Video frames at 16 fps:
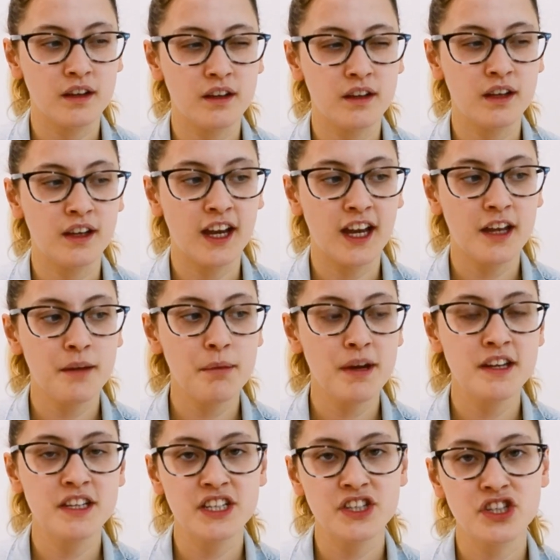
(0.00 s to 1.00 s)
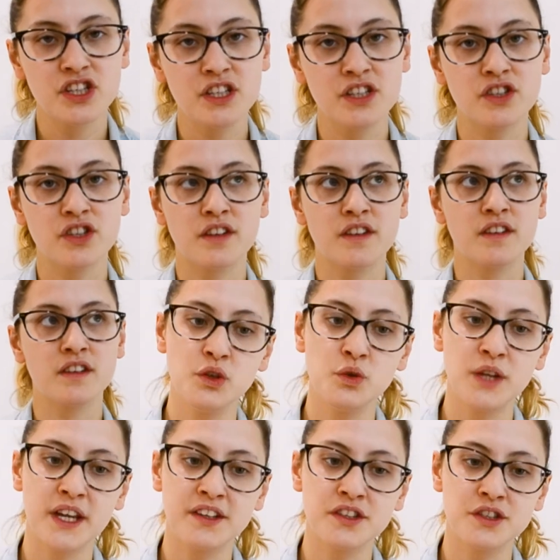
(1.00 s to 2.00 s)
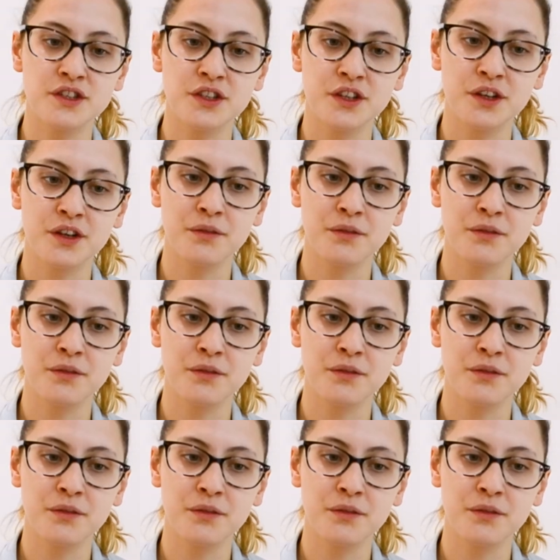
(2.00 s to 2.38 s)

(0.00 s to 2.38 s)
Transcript: you can pay attention, it's just you tend to